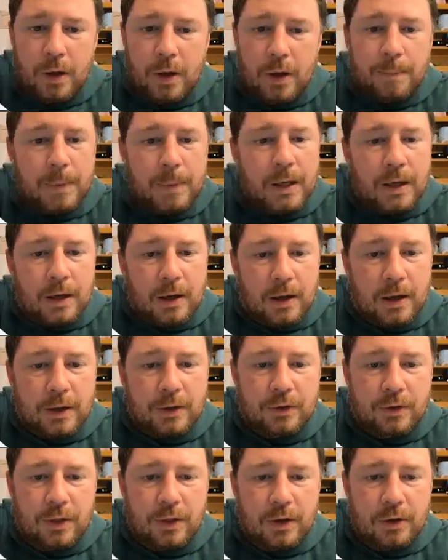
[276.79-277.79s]

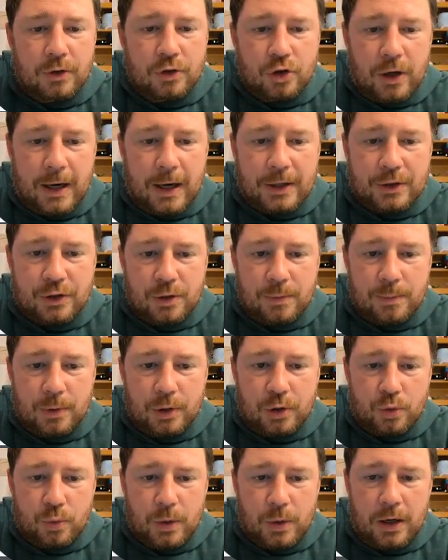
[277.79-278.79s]
Because the attraction
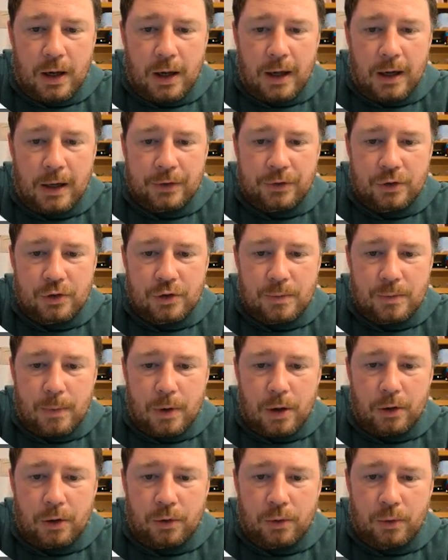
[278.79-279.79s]
between oxygen
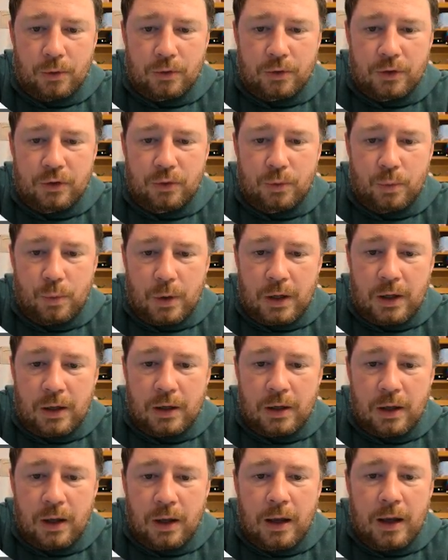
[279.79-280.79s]
molecules is
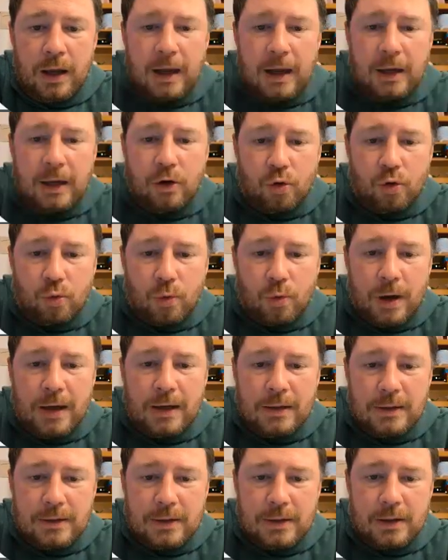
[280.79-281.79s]
weak, a
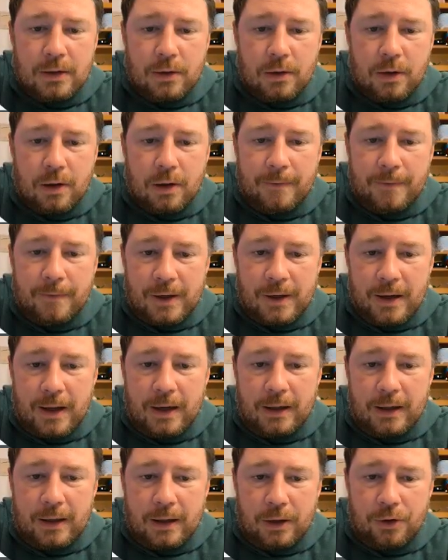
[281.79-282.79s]
great deal of
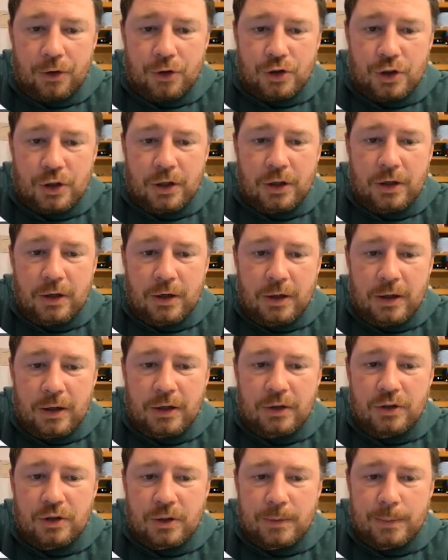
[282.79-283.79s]
kinetic energy
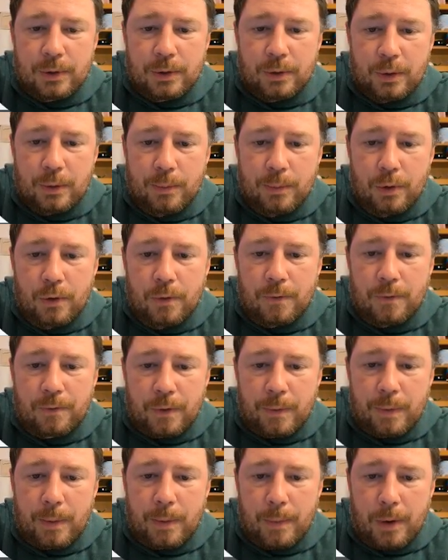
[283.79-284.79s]
needs to be removed
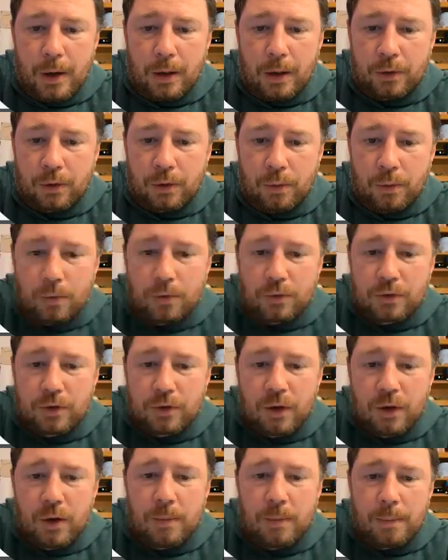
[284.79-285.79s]
from the molecules
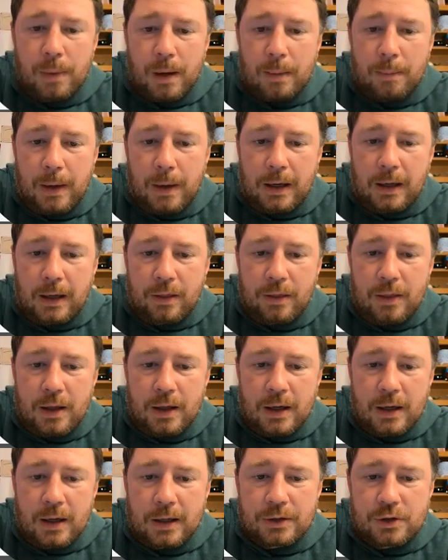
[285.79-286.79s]
by making
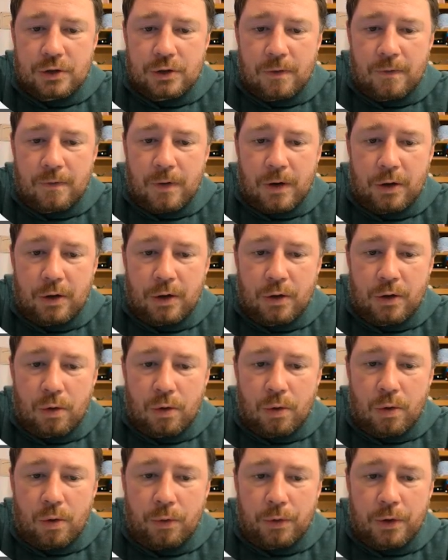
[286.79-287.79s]
the oxygen very
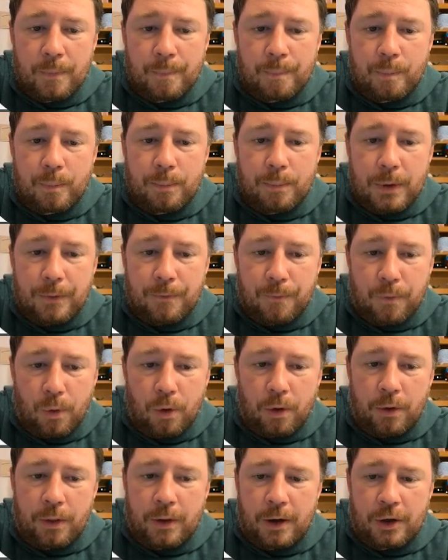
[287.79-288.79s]
cold
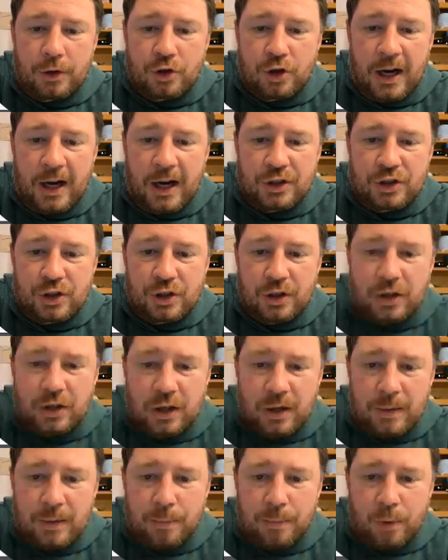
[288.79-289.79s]
before their attraction
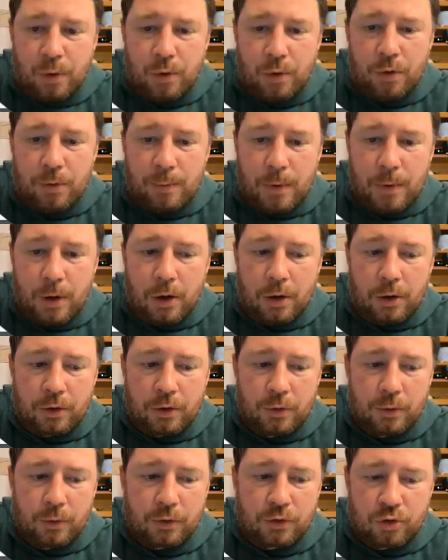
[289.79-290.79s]
can pull the
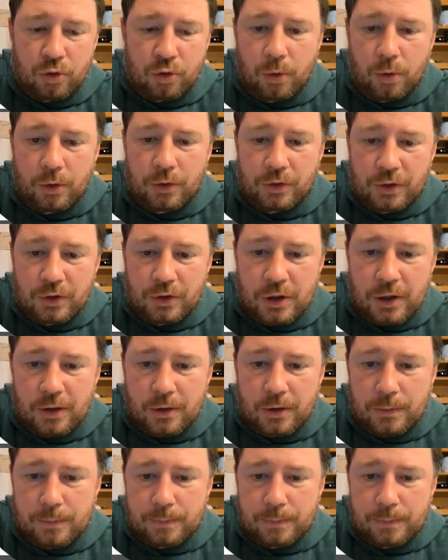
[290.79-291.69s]
molecules towards each other.